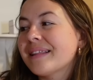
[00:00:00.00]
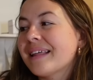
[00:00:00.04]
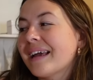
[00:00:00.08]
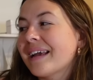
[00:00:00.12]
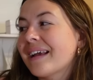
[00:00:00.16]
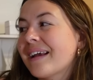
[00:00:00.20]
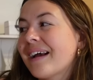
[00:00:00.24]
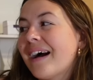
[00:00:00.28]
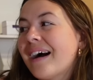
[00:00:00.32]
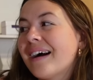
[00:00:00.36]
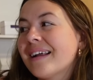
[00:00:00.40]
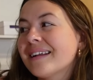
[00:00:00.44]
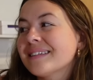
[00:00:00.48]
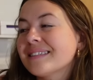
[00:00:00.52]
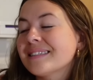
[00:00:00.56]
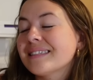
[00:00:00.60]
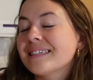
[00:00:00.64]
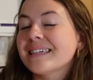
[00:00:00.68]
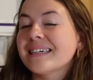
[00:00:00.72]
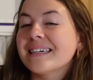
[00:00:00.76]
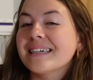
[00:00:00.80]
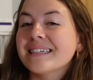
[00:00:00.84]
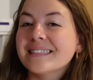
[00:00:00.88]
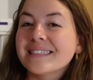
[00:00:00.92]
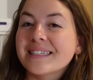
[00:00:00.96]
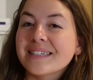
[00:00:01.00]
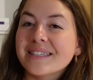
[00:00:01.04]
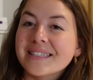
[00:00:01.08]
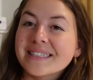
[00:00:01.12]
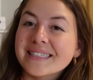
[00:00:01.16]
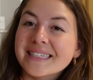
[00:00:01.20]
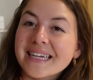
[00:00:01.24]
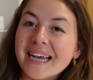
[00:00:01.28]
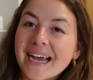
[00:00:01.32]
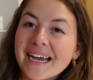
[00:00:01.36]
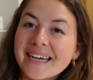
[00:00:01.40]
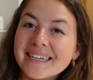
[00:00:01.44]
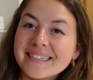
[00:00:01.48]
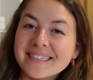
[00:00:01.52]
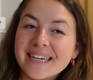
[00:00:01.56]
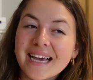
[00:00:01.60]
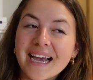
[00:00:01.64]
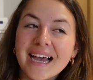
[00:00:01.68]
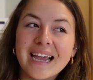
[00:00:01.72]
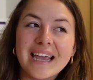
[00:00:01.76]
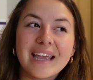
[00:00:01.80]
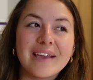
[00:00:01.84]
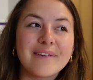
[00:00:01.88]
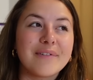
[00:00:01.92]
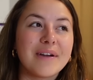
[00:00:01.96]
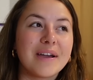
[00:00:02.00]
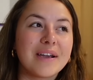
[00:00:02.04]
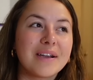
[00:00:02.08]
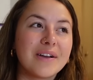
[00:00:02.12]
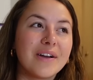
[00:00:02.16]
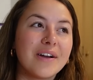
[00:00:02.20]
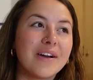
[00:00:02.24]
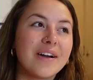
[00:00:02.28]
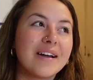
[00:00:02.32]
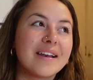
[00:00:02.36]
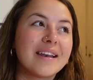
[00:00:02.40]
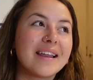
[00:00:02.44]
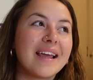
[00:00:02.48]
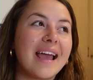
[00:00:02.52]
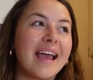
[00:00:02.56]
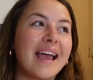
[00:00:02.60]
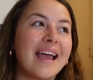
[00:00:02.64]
like, honestly, until the day I die, if I could.